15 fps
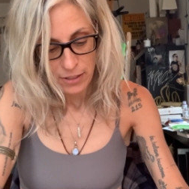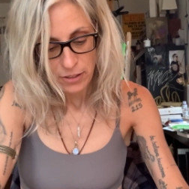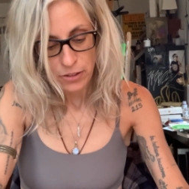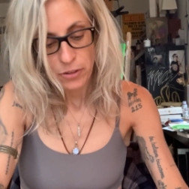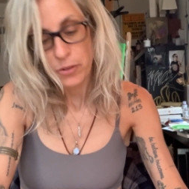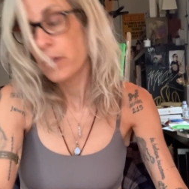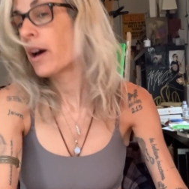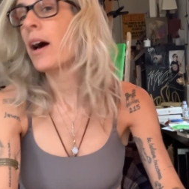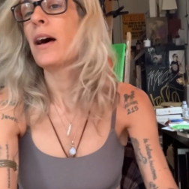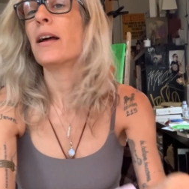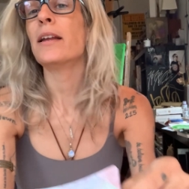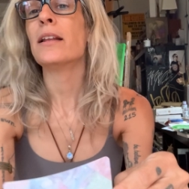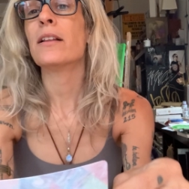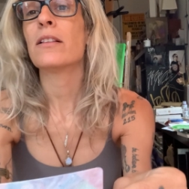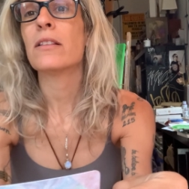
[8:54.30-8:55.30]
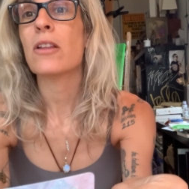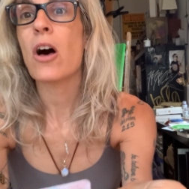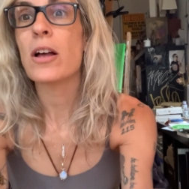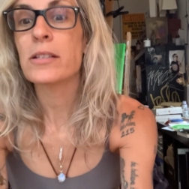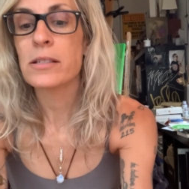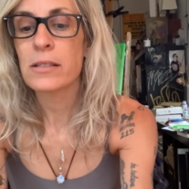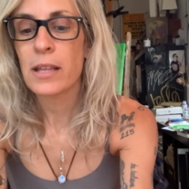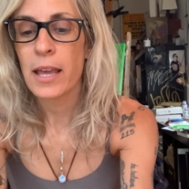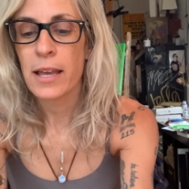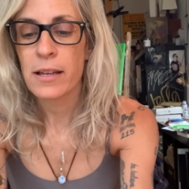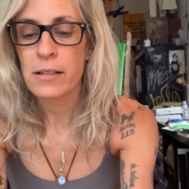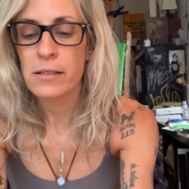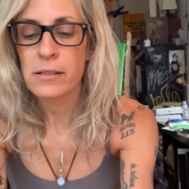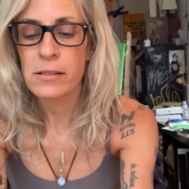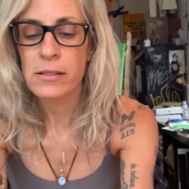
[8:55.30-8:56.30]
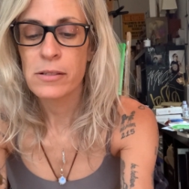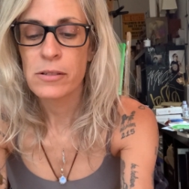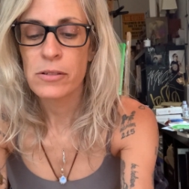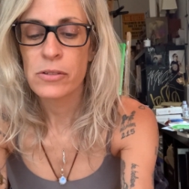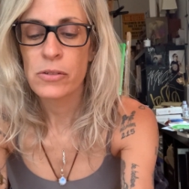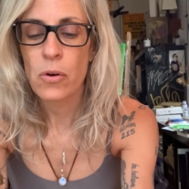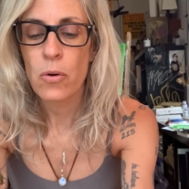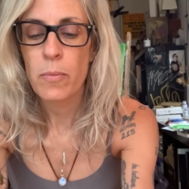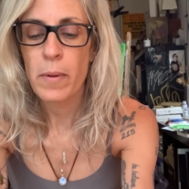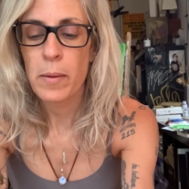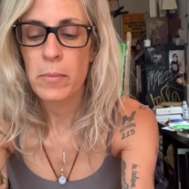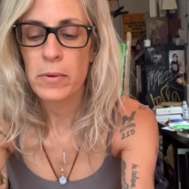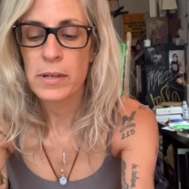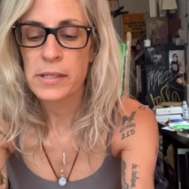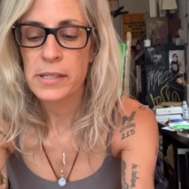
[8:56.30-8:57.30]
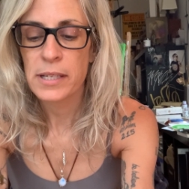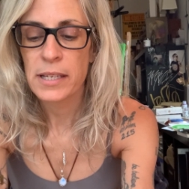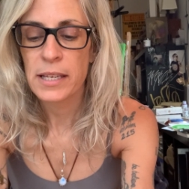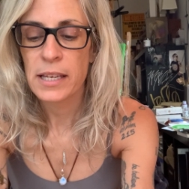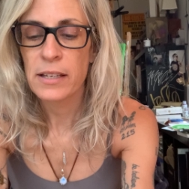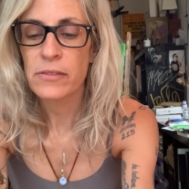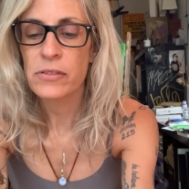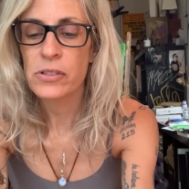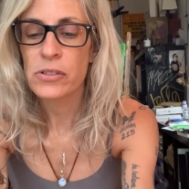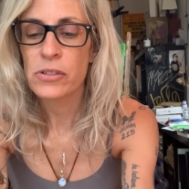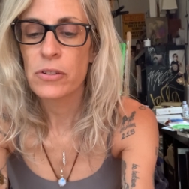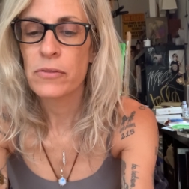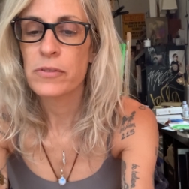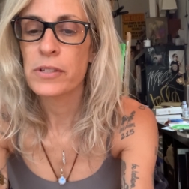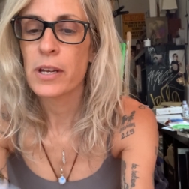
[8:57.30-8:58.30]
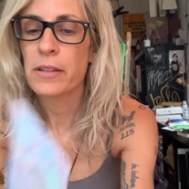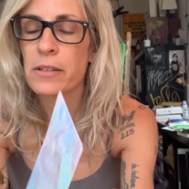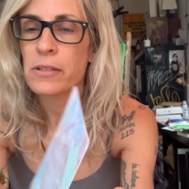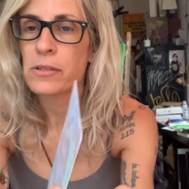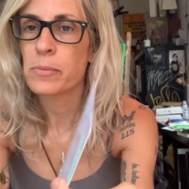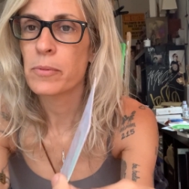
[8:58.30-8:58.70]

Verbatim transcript: You got Lost Lands, Soul Memories and Gifts. You've done this